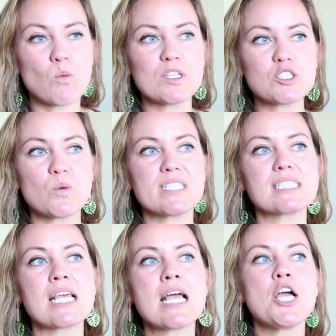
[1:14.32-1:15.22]
which
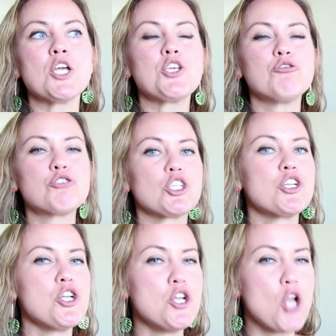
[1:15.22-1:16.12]
ones you should
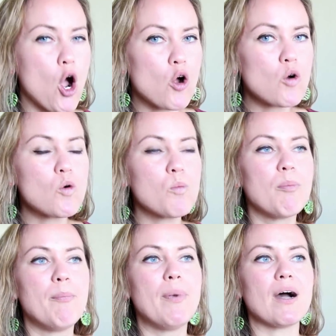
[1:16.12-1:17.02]
know,
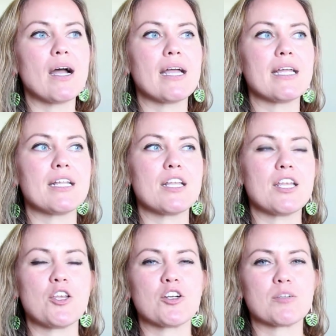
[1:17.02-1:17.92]
but
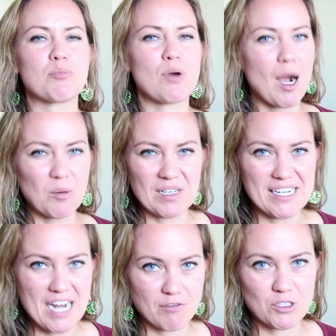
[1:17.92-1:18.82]
you're probably
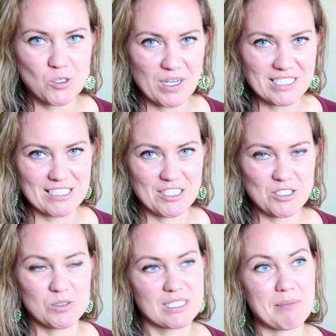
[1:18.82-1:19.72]
never going to
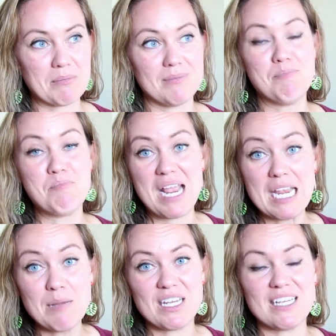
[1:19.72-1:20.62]
use and
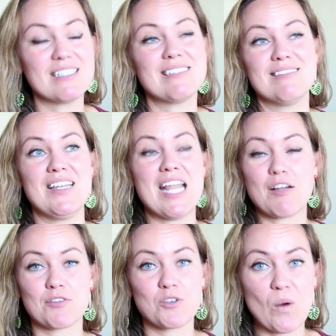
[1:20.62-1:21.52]
maybe
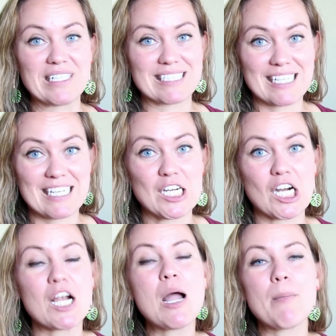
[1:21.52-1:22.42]
never going to
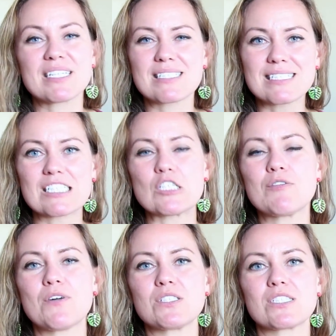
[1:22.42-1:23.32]
hear. But it's still
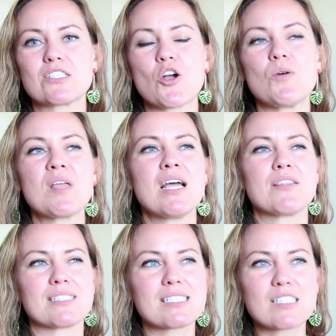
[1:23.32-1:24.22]
fun to know
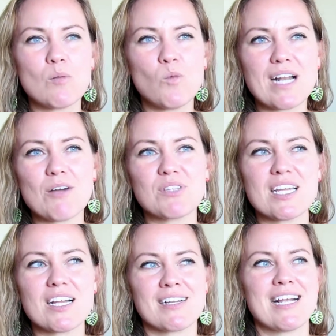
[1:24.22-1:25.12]
that someone out
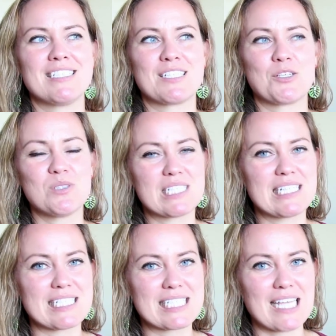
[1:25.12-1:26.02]
there has used
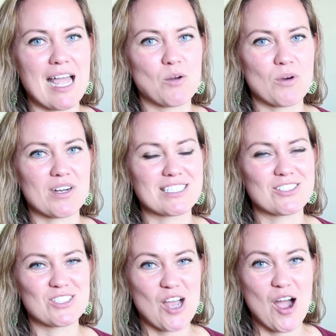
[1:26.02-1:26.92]
these slang words
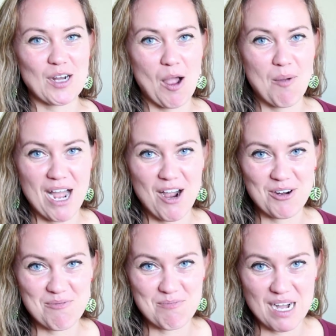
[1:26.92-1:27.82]
to talk
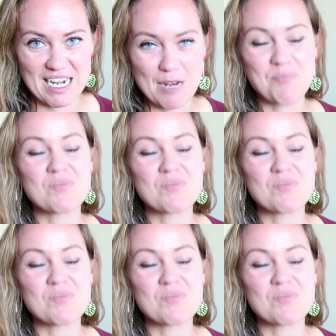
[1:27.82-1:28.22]
about money.